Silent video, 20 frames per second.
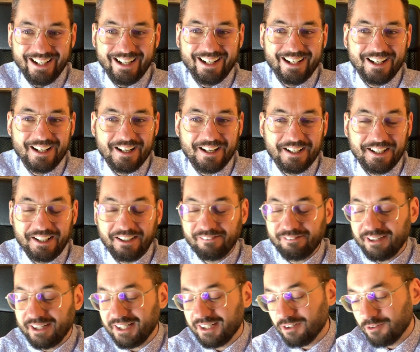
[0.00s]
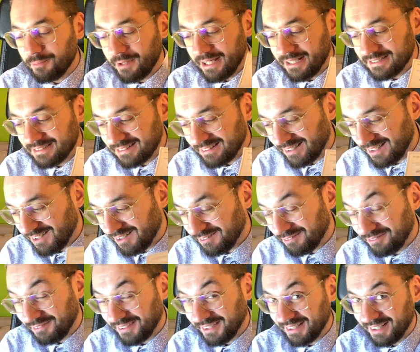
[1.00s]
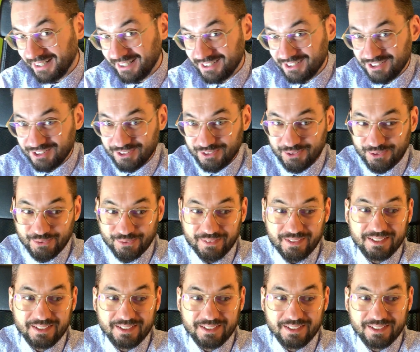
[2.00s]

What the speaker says: and if I know myself, and I do,